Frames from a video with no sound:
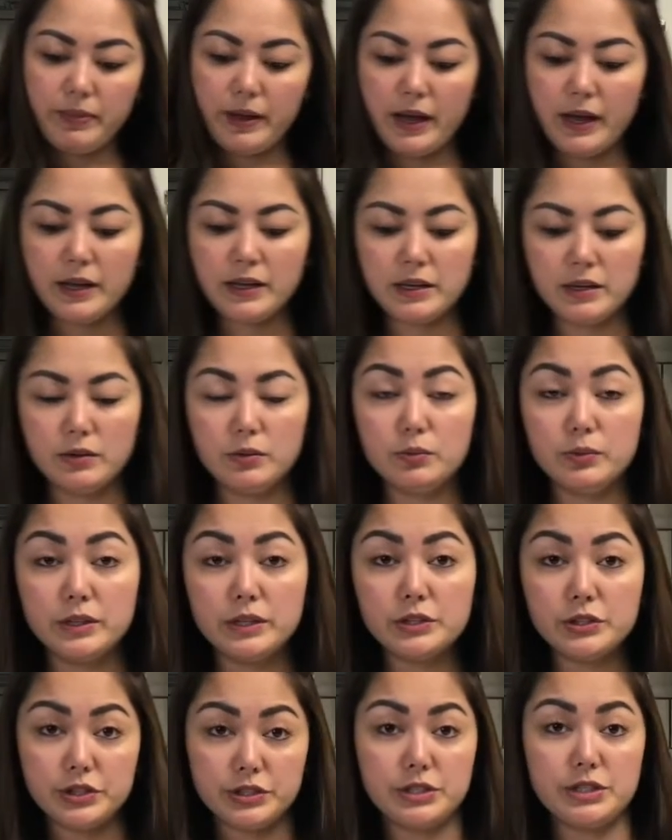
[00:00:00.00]
back, we
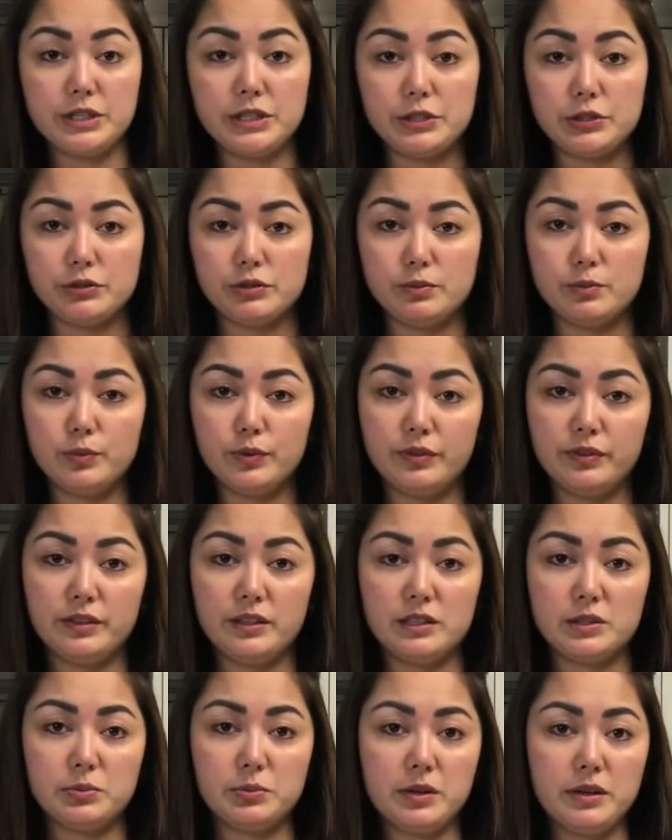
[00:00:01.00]
just need to smooth
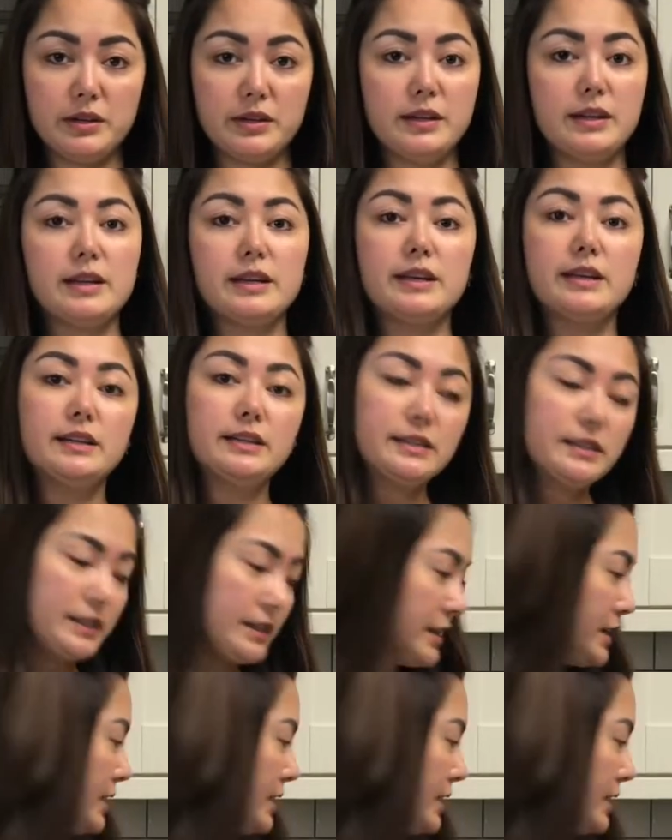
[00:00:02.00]
this one, and